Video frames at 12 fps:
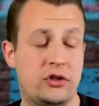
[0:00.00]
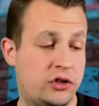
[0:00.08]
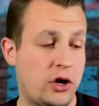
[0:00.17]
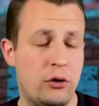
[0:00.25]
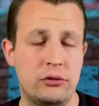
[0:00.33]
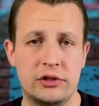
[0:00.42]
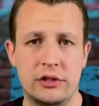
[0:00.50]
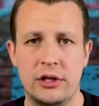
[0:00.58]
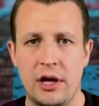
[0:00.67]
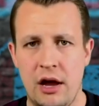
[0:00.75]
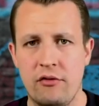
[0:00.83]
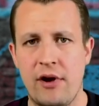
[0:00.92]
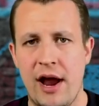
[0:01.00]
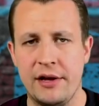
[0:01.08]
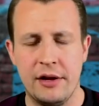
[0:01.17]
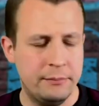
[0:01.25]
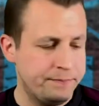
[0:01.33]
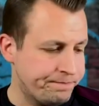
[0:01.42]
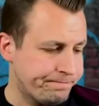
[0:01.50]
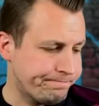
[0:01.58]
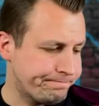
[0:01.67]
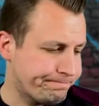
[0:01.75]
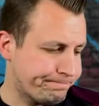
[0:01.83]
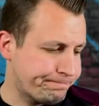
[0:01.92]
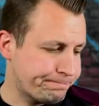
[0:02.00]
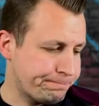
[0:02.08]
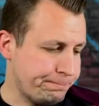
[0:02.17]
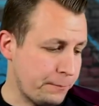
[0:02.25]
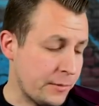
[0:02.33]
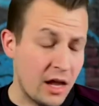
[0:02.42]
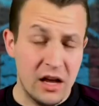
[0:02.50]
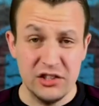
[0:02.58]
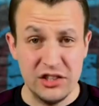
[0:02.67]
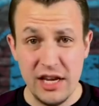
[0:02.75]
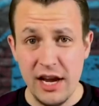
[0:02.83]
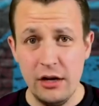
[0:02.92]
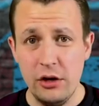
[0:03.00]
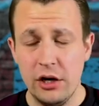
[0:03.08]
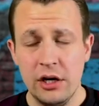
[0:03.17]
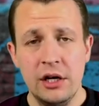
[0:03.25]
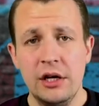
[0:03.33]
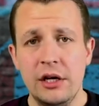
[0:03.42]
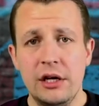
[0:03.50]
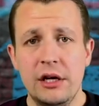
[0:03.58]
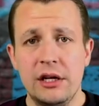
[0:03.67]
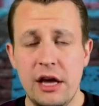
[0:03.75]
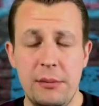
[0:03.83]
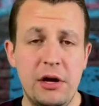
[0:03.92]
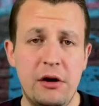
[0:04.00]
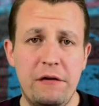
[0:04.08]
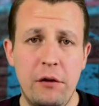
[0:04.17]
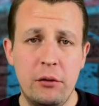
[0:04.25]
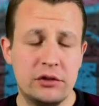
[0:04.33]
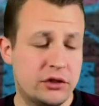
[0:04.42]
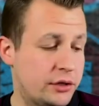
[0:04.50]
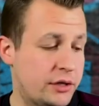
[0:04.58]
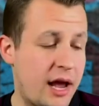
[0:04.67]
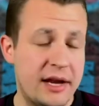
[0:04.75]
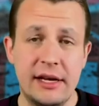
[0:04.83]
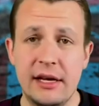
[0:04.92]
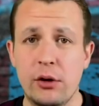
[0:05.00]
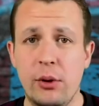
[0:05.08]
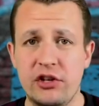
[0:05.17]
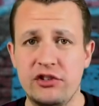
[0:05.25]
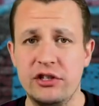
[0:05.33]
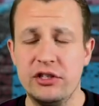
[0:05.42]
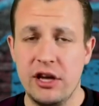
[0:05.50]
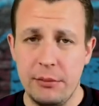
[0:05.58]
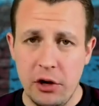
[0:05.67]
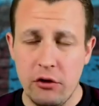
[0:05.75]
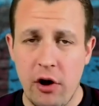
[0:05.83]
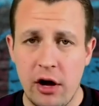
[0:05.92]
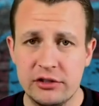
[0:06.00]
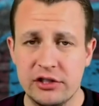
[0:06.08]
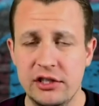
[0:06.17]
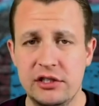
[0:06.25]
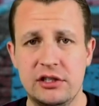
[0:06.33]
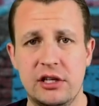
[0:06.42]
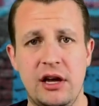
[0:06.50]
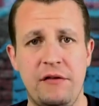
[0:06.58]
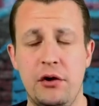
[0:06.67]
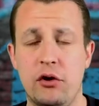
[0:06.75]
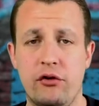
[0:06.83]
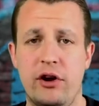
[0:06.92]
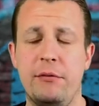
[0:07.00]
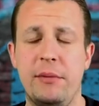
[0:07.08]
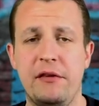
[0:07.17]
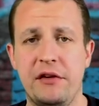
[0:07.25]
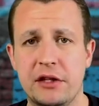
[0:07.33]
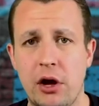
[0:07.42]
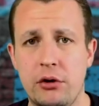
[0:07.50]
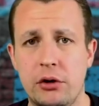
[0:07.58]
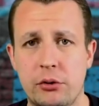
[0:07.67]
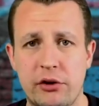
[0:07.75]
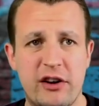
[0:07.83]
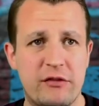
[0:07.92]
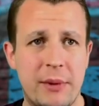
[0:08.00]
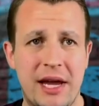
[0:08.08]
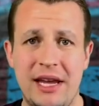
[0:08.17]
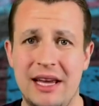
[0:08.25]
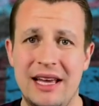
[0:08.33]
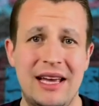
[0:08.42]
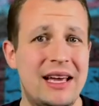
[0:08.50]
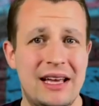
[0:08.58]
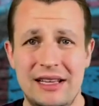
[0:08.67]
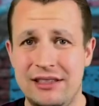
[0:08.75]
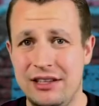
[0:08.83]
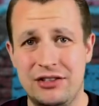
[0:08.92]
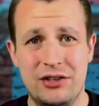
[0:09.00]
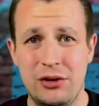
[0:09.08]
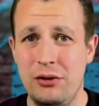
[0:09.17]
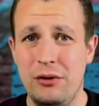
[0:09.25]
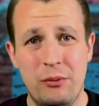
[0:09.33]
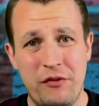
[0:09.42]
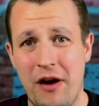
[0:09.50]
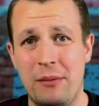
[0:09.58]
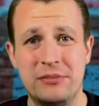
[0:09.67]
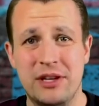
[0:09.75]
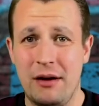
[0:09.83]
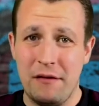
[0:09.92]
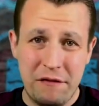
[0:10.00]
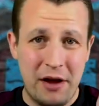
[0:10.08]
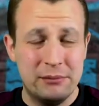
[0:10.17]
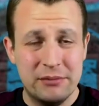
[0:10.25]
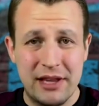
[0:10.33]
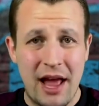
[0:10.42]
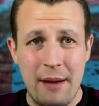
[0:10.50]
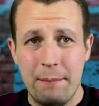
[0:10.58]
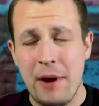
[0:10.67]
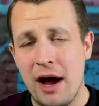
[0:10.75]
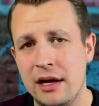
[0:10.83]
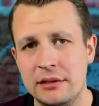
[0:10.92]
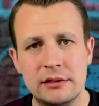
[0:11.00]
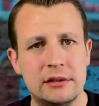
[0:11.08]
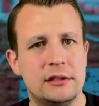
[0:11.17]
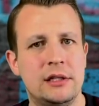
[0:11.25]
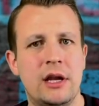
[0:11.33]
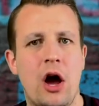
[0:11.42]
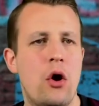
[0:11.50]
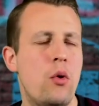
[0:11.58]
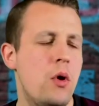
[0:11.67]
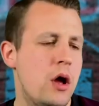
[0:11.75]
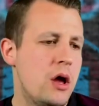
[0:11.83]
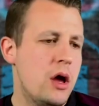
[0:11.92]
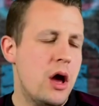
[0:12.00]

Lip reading: chosen at random. So yeah, look, give me your thoughts on any of the questions. Give me your answers. If you agree with me, if you don't agree with me, the 2 thumbs up, thumbs down button, you know.